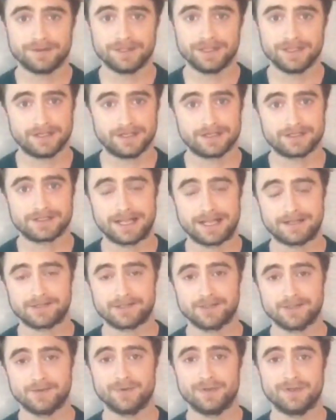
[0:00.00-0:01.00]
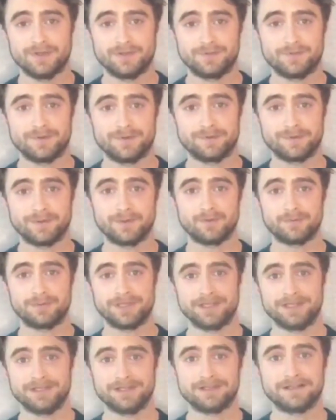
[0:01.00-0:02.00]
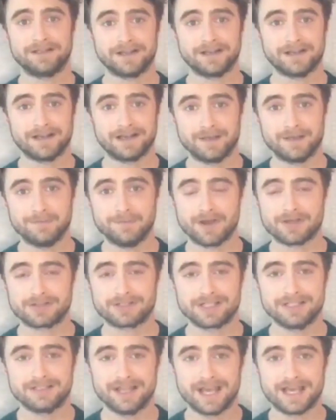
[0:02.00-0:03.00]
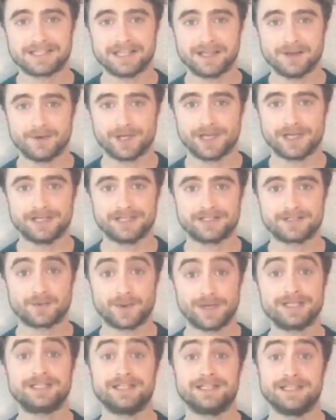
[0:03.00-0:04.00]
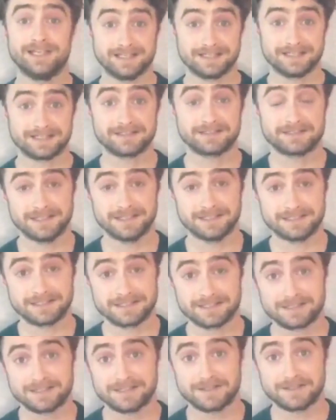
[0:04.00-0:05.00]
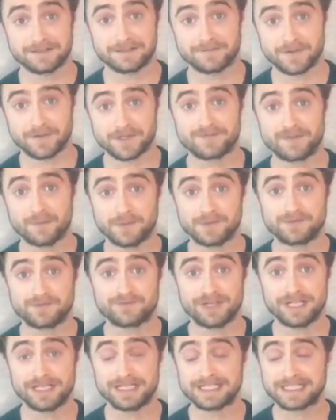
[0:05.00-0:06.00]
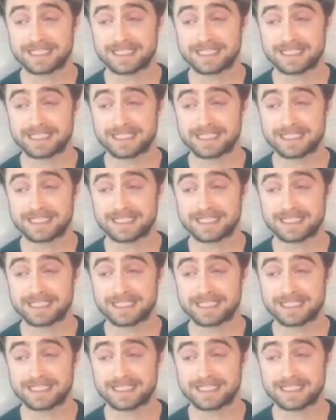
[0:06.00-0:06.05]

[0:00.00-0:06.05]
of the nostalgia we'll uh, immersed in next year when it is 20 years since the, the first film was